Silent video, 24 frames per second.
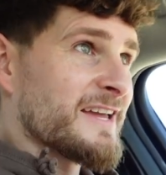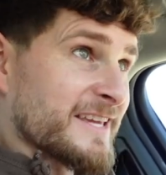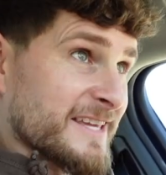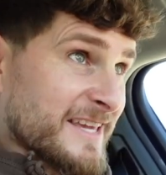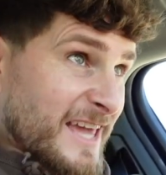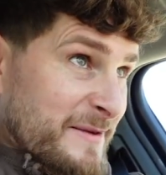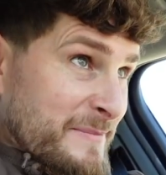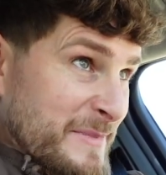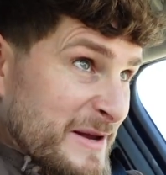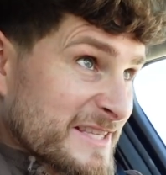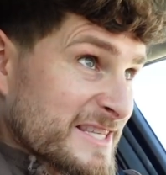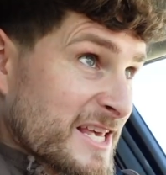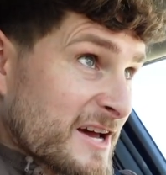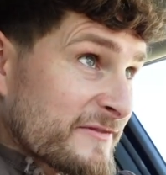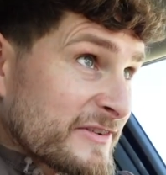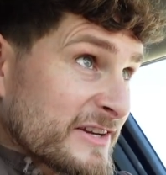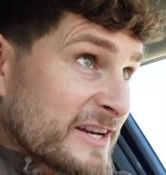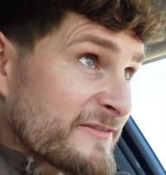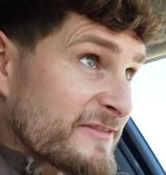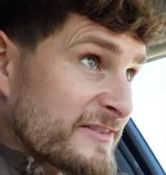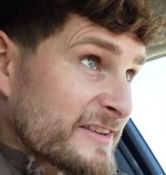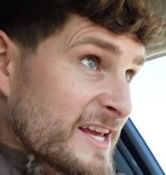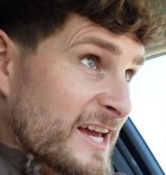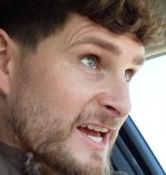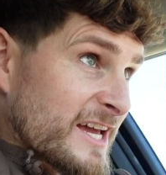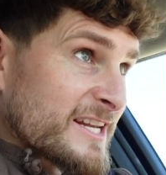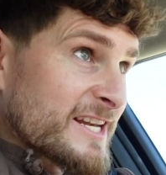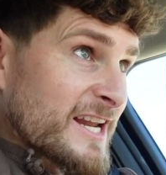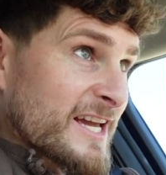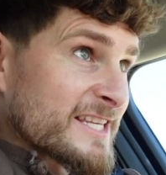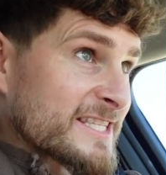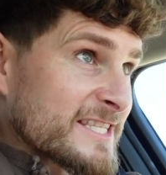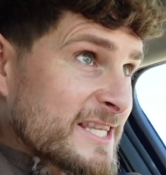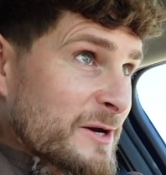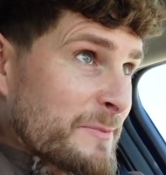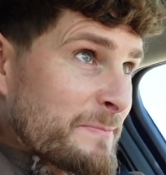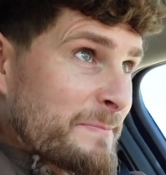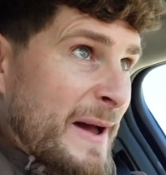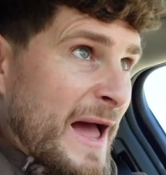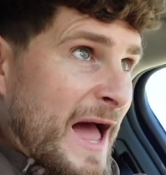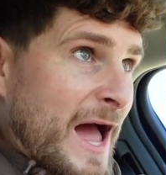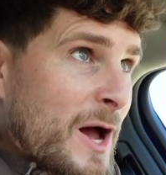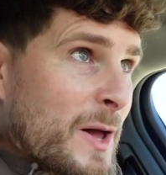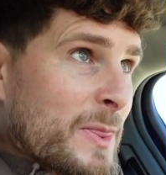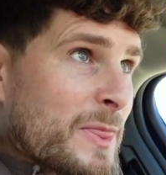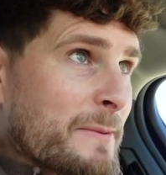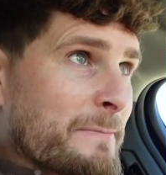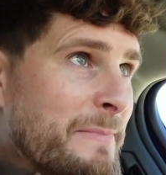Gave myself a nice little
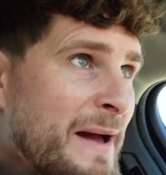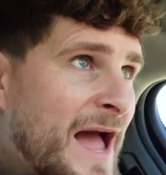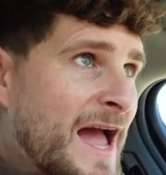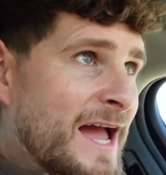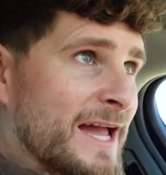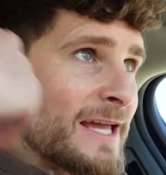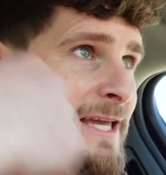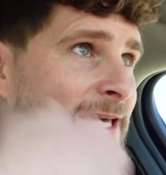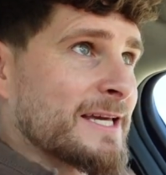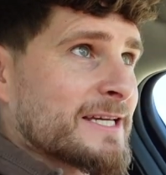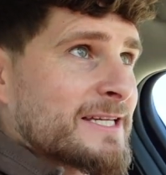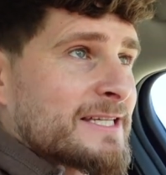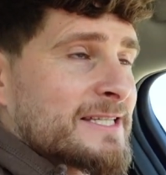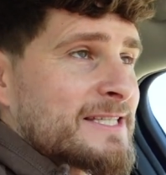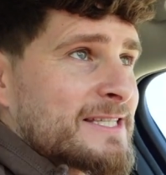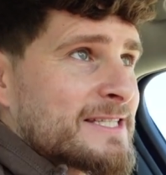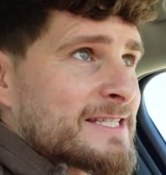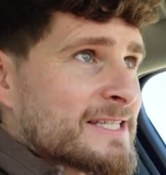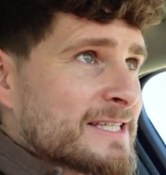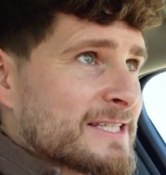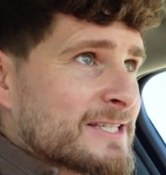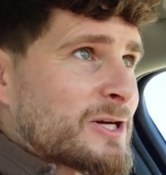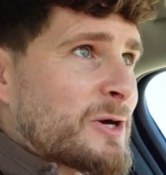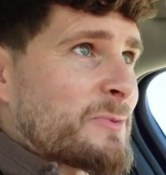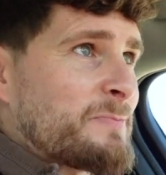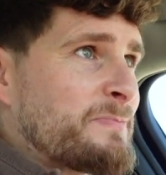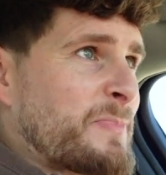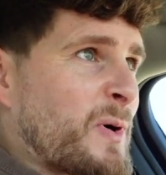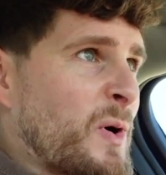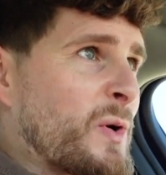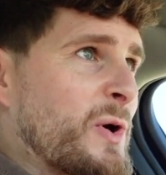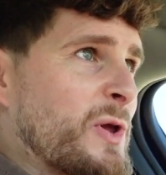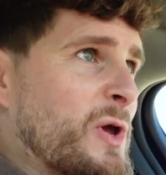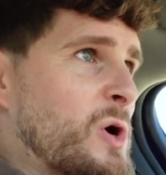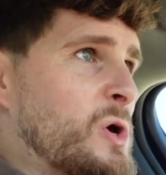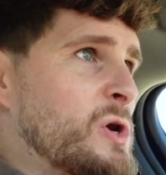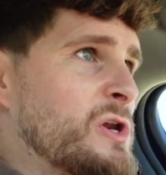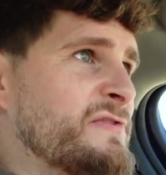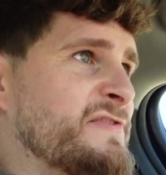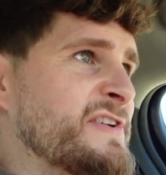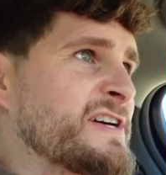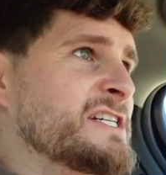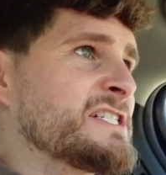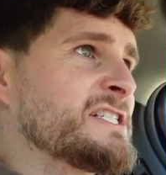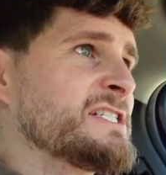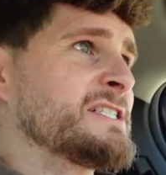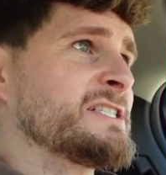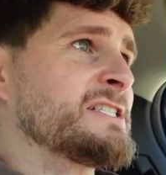pat on the back. Good boy,
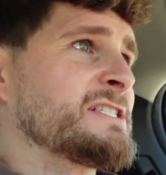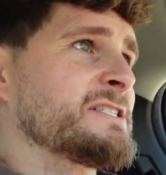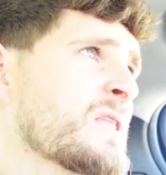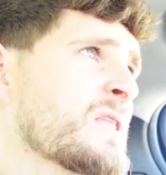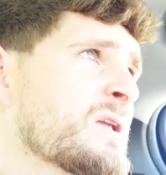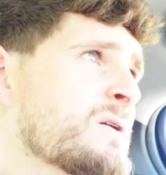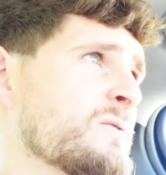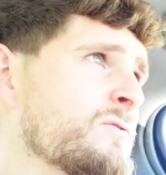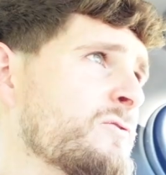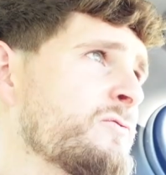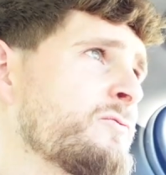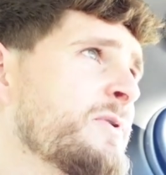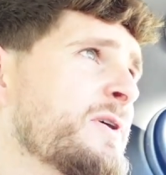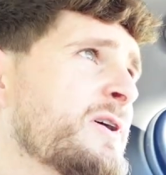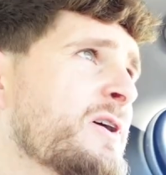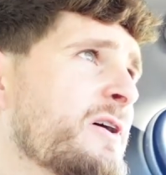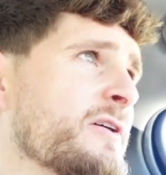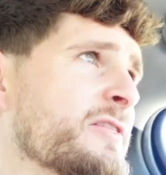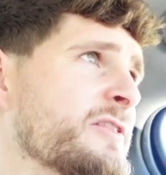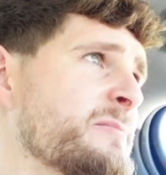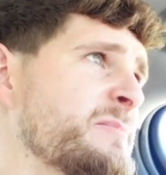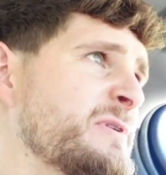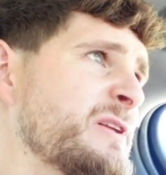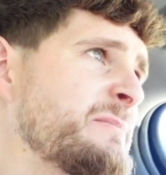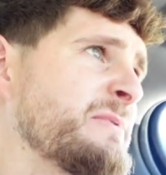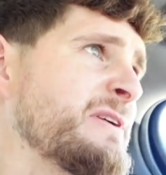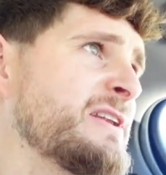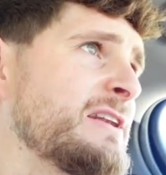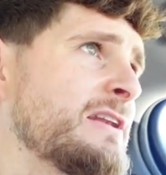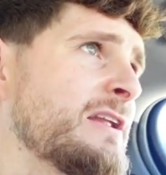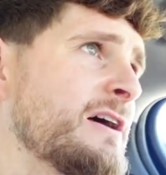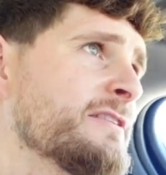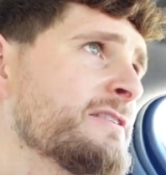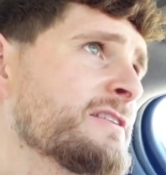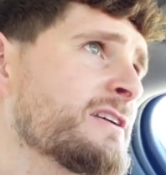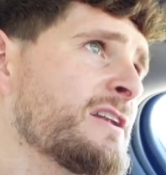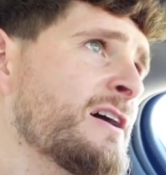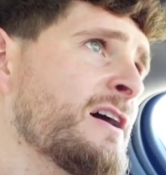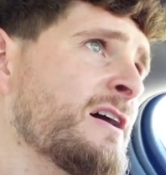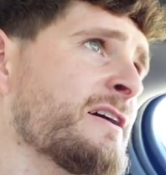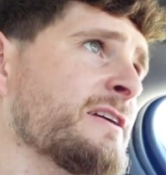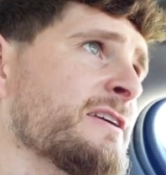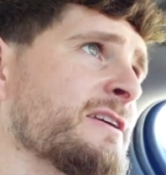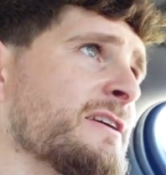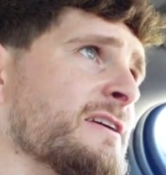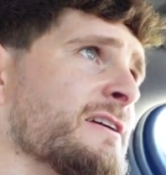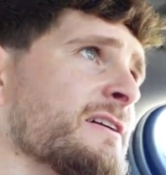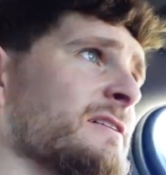Oliver. What have we got? The blimmin' London
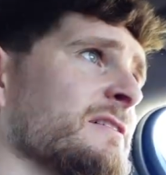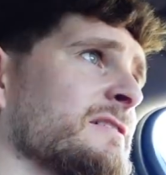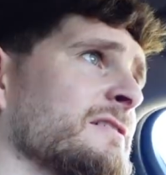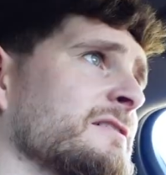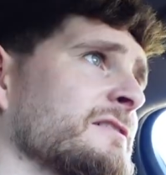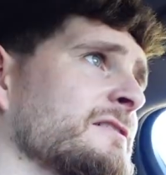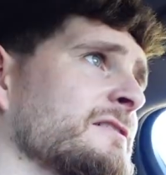Eye here.